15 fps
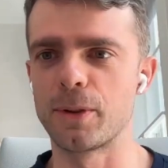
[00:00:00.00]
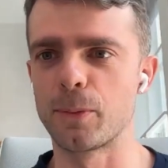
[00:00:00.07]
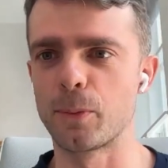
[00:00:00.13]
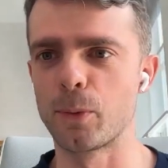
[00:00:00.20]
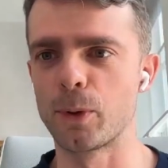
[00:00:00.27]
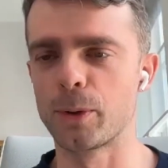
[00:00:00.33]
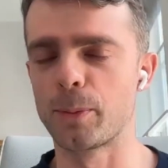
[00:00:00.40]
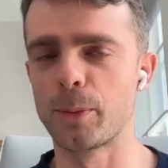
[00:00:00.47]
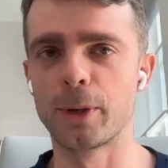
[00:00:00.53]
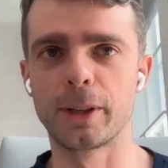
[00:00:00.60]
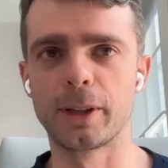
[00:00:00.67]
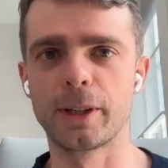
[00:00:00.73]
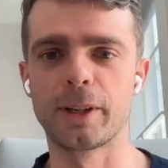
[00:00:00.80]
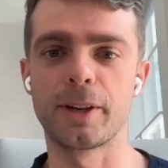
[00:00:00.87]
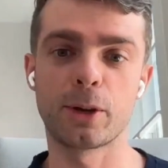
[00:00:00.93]
We
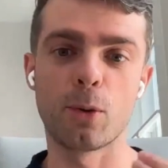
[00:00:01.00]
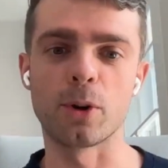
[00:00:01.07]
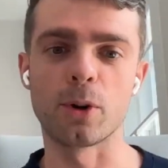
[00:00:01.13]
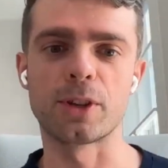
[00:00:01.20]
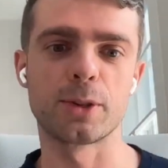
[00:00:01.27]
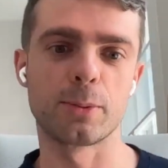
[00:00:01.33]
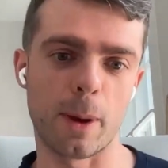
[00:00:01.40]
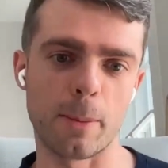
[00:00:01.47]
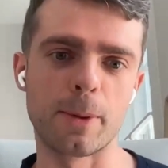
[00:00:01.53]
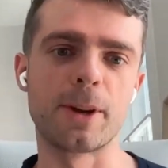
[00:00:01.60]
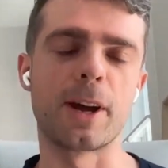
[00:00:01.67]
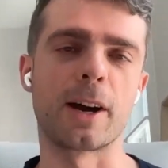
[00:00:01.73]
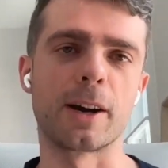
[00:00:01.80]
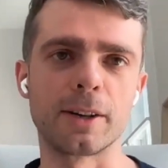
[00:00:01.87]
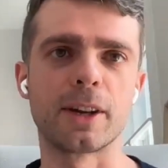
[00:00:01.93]
will record this
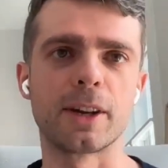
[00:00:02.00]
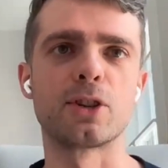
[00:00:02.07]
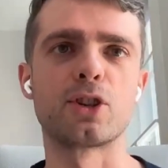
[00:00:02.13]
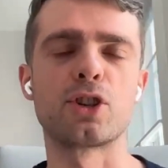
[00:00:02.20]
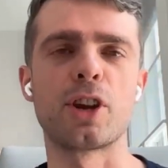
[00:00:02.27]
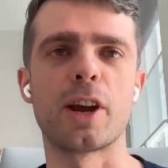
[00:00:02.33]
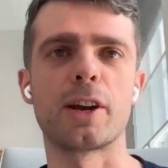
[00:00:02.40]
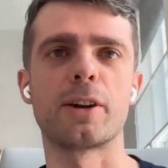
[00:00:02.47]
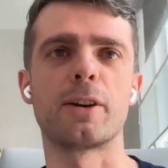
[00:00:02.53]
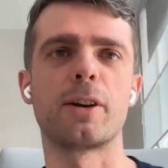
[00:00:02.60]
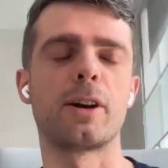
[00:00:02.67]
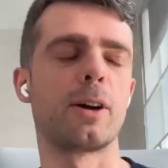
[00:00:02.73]
webinar and then share